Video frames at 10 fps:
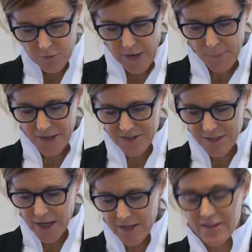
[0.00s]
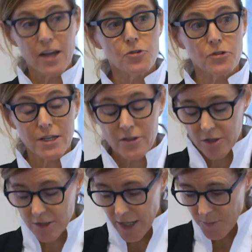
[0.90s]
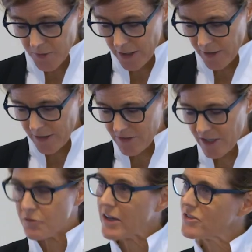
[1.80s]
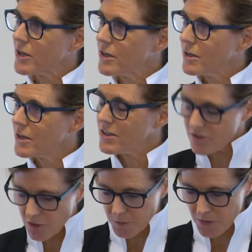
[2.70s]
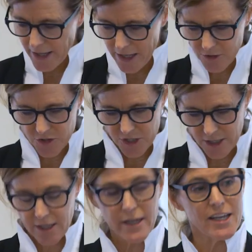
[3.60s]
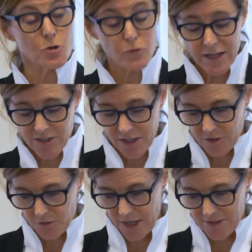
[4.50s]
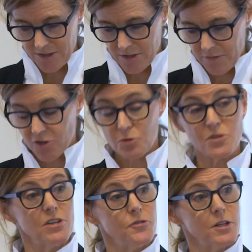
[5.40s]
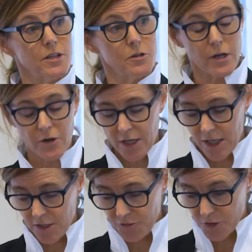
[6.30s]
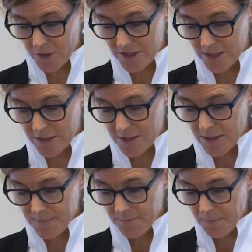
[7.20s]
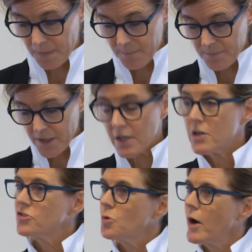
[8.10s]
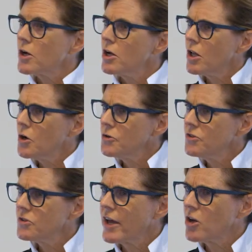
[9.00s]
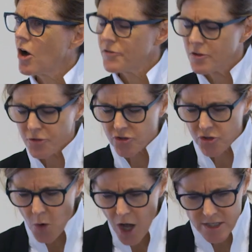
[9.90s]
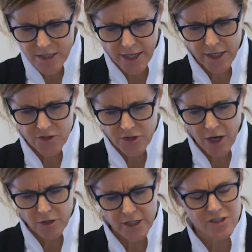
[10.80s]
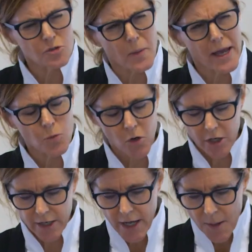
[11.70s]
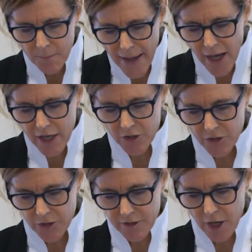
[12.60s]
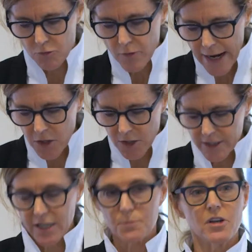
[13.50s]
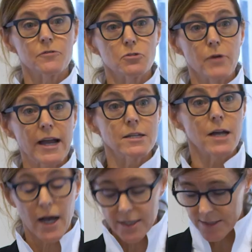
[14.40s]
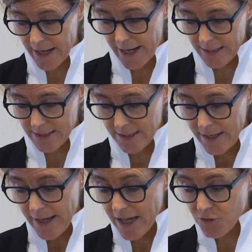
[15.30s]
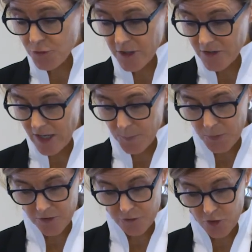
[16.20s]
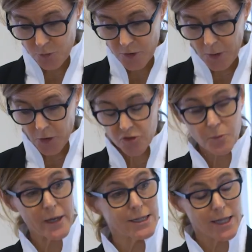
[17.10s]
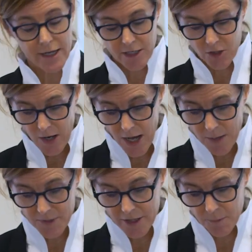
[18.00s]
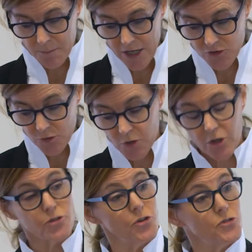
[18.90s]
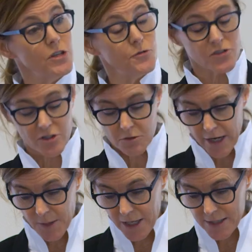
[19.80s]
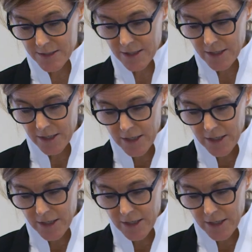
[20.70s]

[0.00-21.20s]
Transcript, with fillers: The rabbis deny us entry into their libraries, investing considerable energy in erasing the traces of their specific literary influences. So while close and often virtuosic scholarly spade work may unearth a rare glimpse of direct contact, as for example the few proposed by Ilan and Noam in their major work on Josephus and the rabbis,